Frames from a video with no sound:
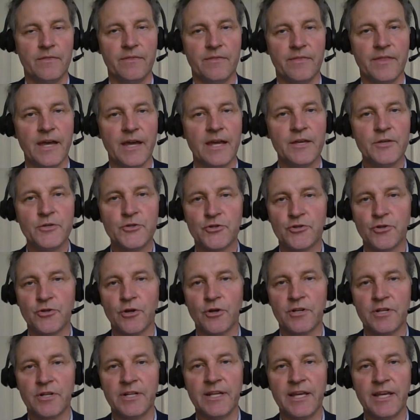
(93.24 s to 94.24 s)
There is
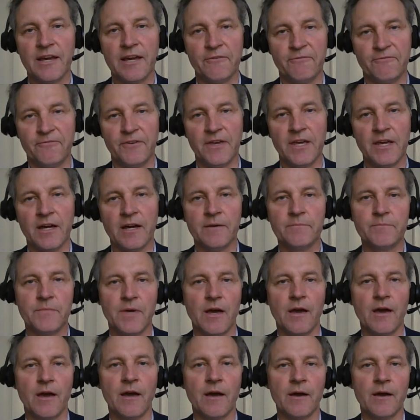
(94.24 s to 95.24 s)
certainly a fear,
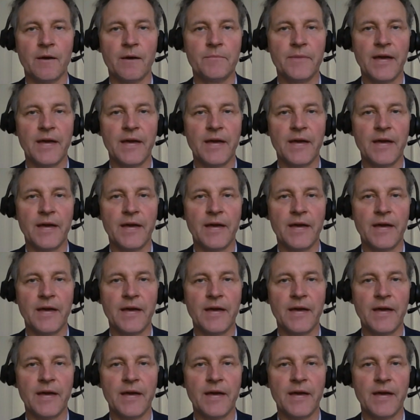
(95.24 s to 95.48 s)
um,